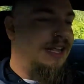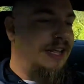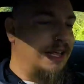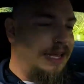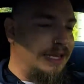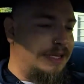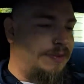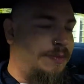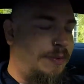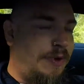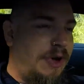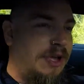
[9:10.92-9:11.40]

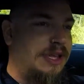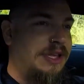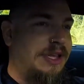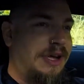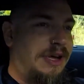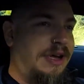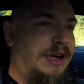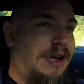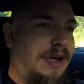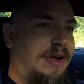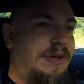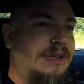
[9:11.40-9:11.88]
It's what
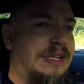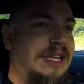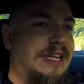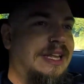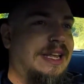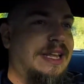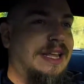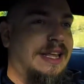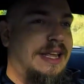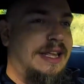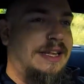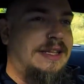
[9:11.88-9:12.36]
you're
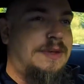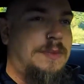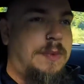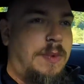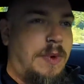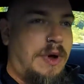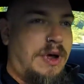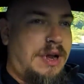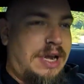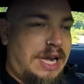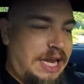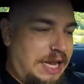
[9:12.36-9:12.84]
holding. It's
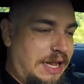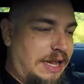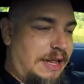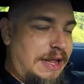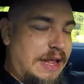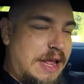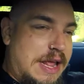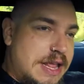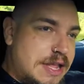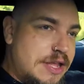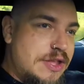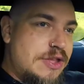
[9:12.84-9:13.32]
what
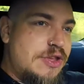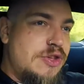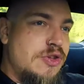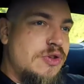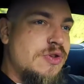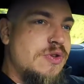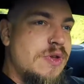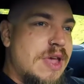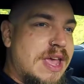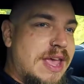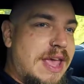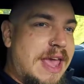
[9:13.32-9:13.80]

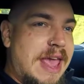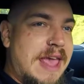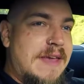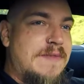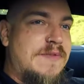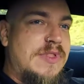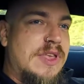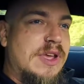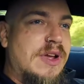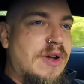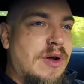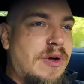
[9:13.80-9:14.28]
you
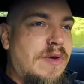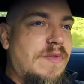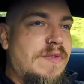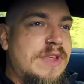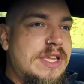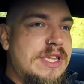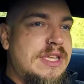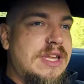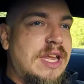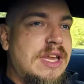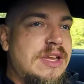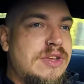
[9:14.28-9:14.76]
have the
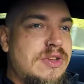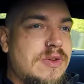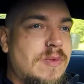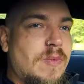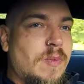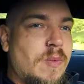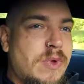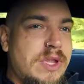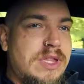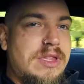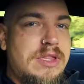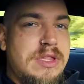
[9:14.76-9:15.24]

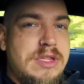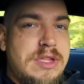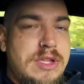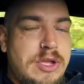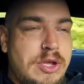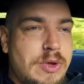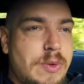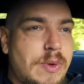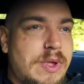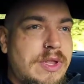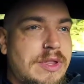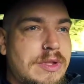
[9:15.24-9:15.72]
conversation with
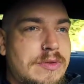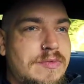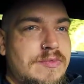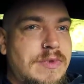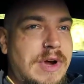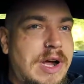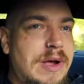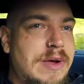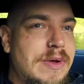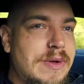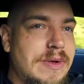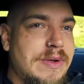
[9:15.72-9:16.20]
you in the
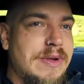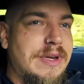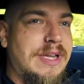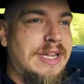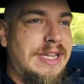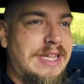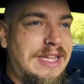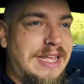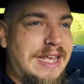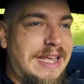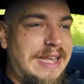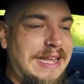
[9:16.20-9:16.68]
road,
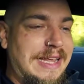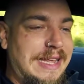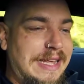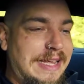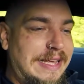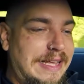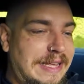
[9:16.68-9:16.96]
and they